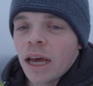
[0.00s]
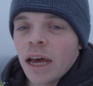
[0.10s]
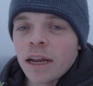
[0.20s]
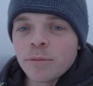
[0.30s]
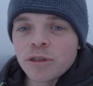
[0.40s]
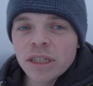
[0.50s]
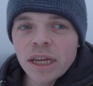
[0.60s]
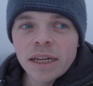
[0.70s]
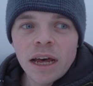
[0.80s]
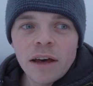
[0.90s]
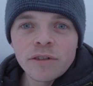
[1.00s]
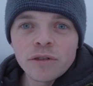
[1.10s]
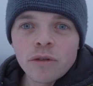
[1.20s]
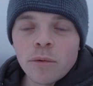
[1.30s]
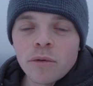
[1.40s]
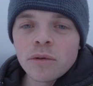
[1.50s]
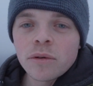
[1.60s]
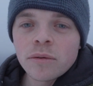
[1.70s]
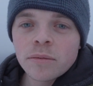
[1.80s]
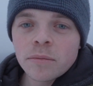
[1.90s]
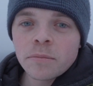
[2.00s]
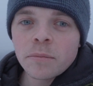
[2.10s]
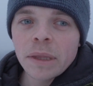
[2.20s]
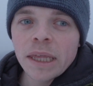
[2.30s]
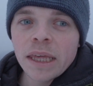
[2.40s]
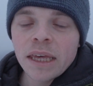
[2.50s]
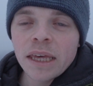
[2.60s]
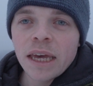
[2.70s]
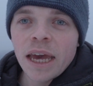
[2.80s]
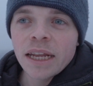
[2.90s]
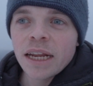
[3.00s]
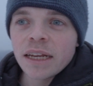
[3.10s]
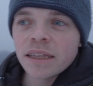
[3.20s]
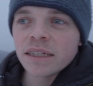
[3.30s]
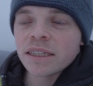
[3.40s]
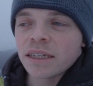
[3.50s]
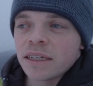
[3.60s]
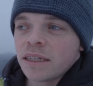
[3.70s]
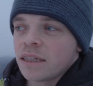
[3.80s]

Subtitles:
and I'm just kind of having trouble getting anything to